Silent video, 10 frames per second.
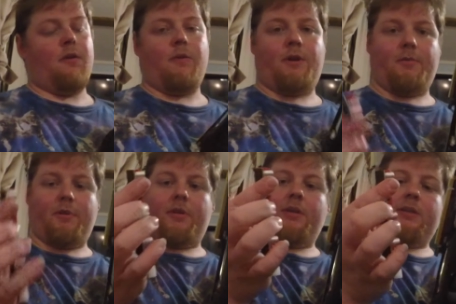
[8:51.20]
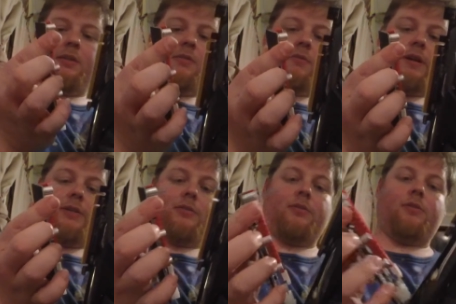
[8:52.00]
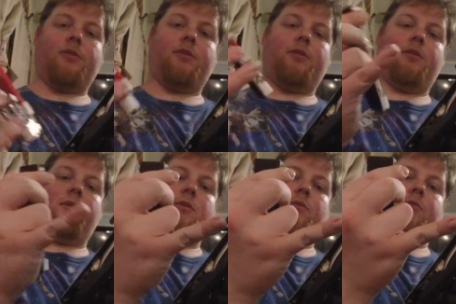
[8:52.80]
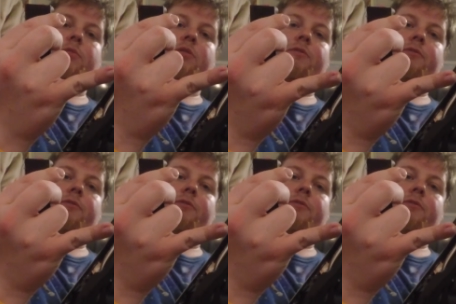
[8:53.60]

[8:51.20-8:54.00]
putting these into the risers, you want to put the